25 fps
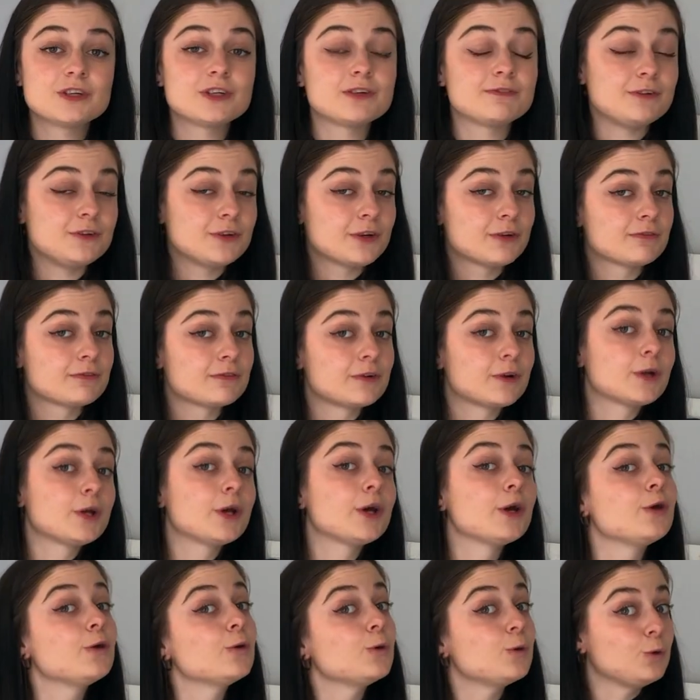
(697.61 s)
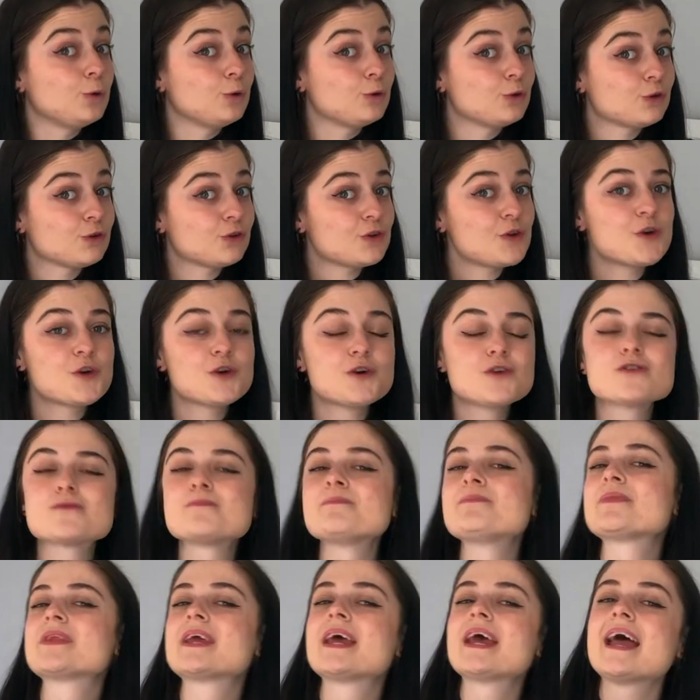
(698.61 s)
If you don't follow, you should.
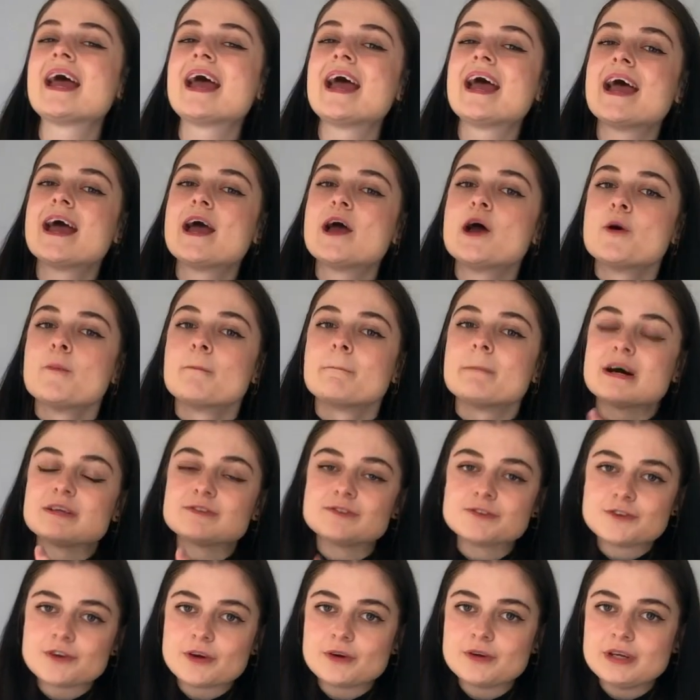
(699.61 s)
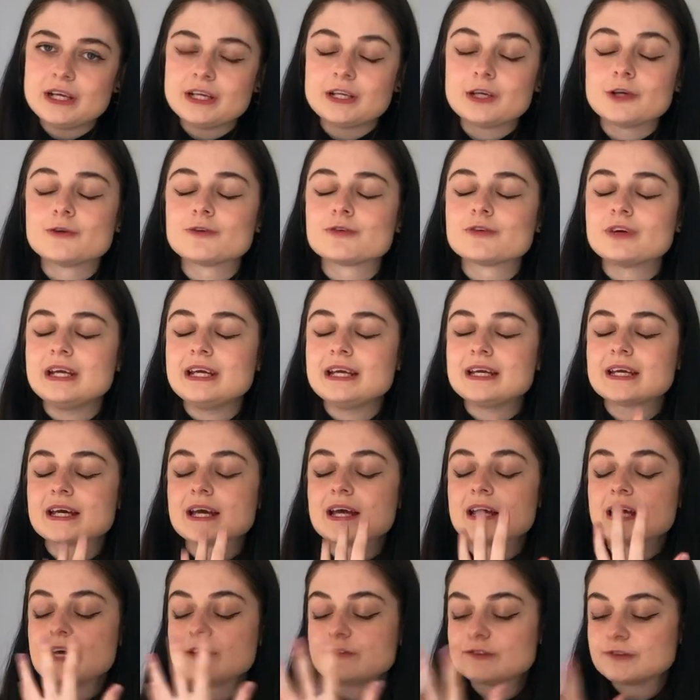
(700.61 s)
Macedonian and Greek
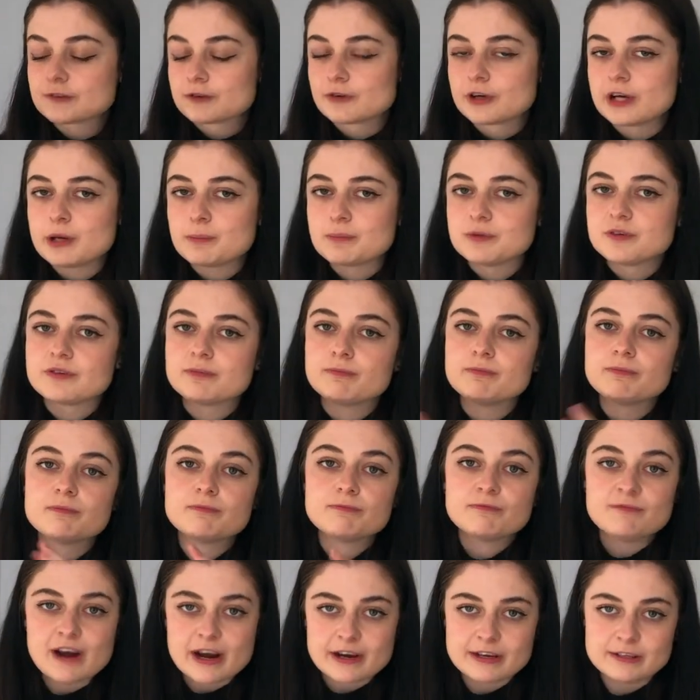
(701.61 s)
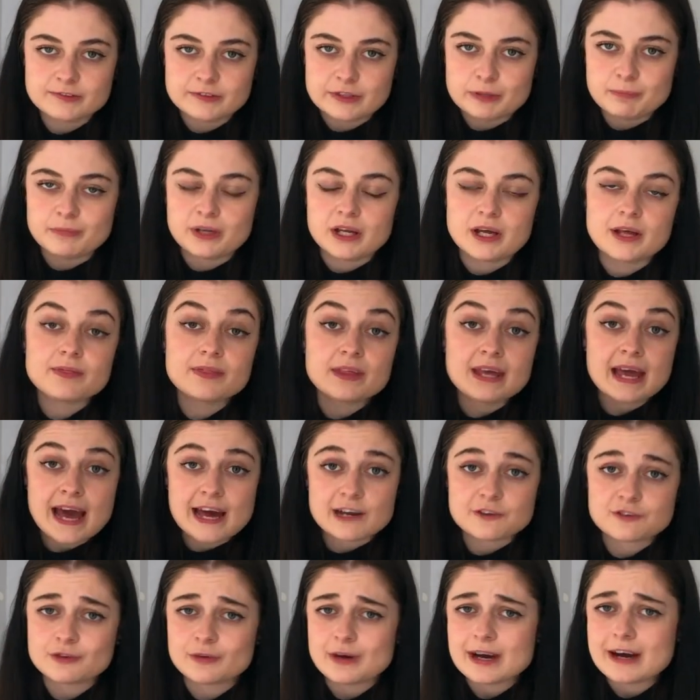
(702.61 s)
script, very similar. The
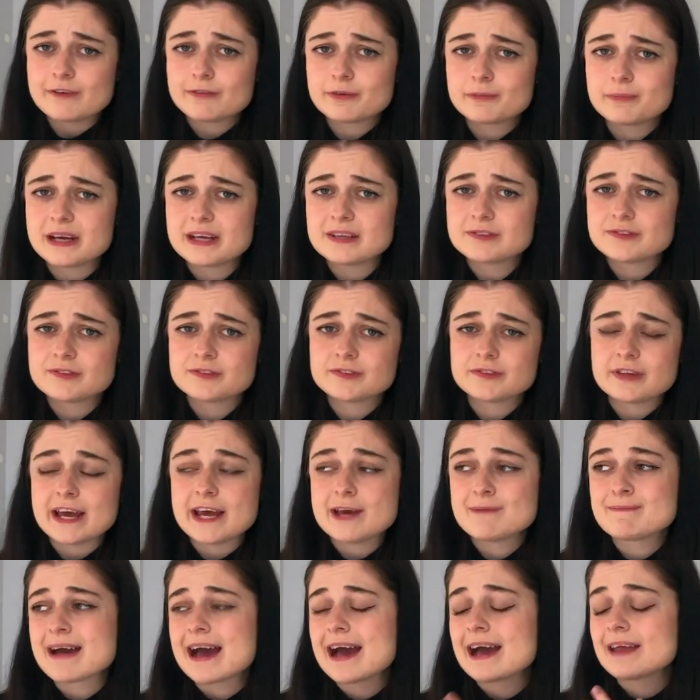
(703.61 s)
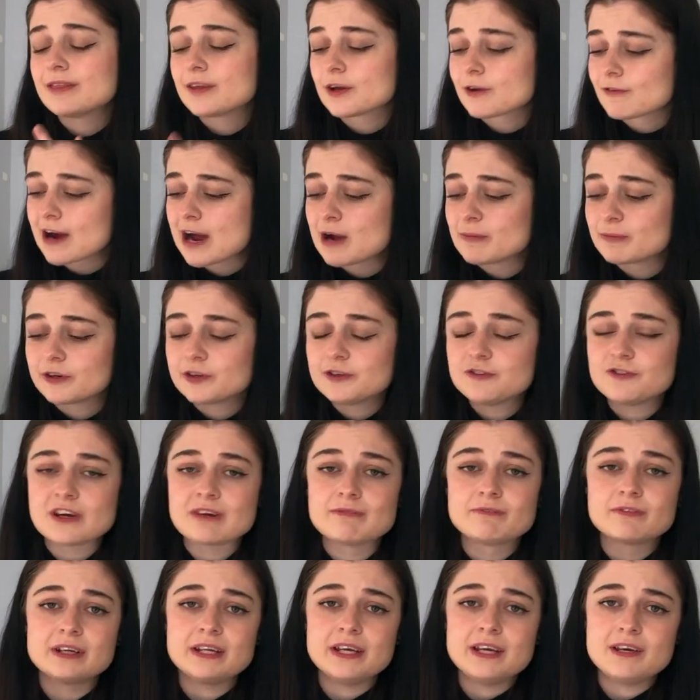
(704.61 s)
actual alphabet is the same, and the grammar in
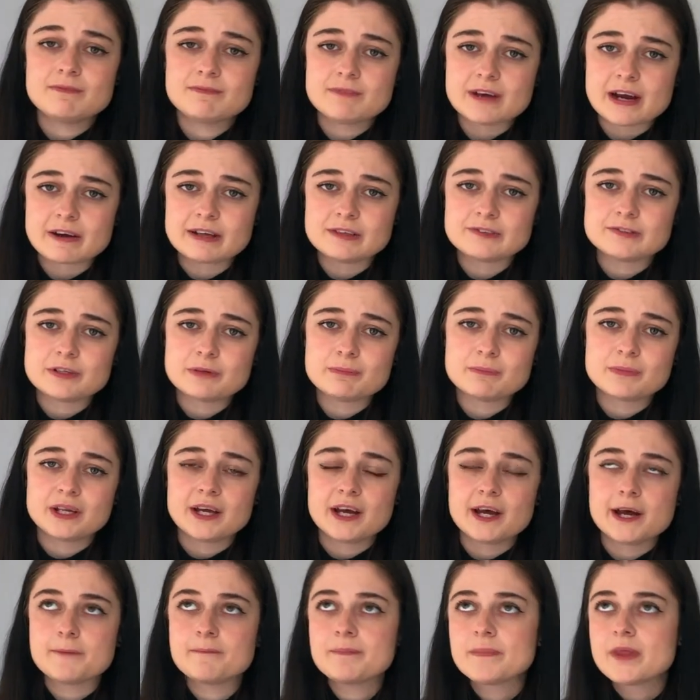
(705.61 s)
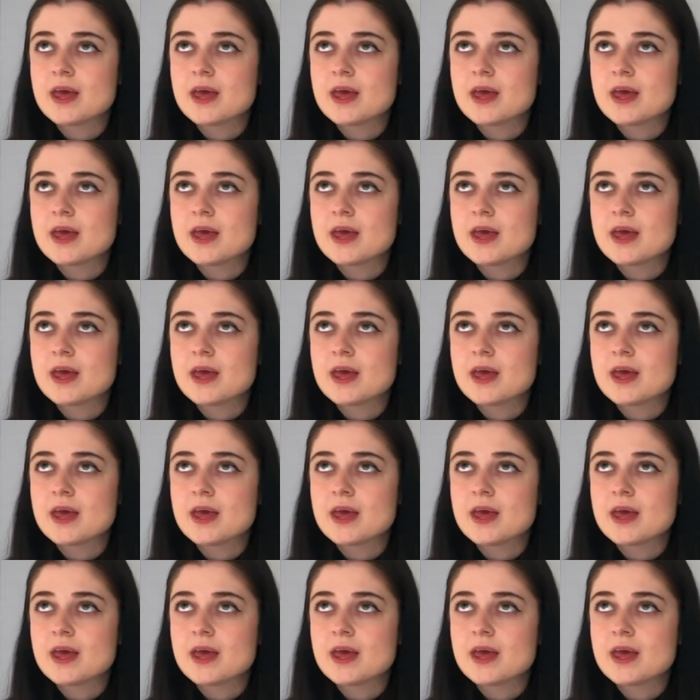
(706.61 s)
generally very similar.